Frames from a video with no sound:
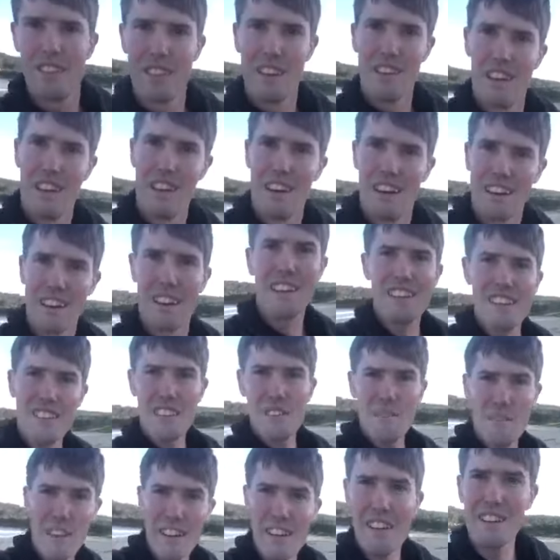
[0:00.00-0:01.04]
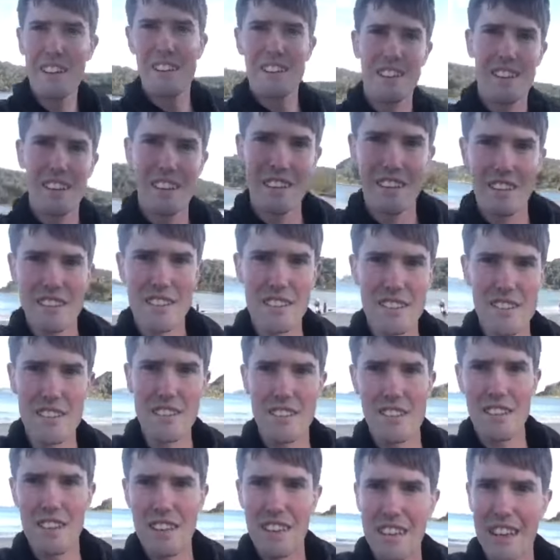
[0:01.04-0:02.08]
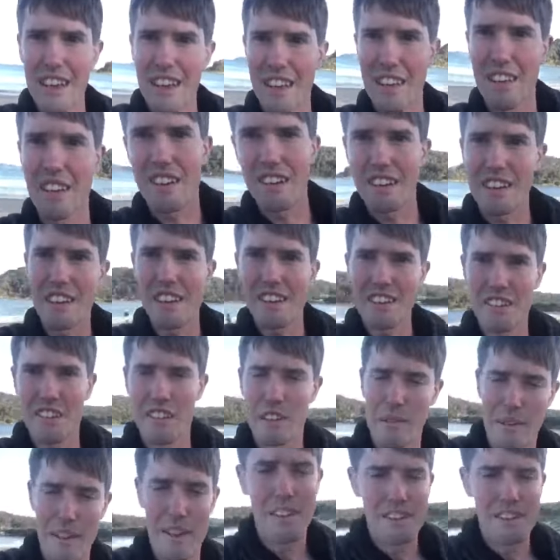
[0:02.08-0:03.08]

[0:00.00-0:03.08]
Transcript: Can you see me? You can see me.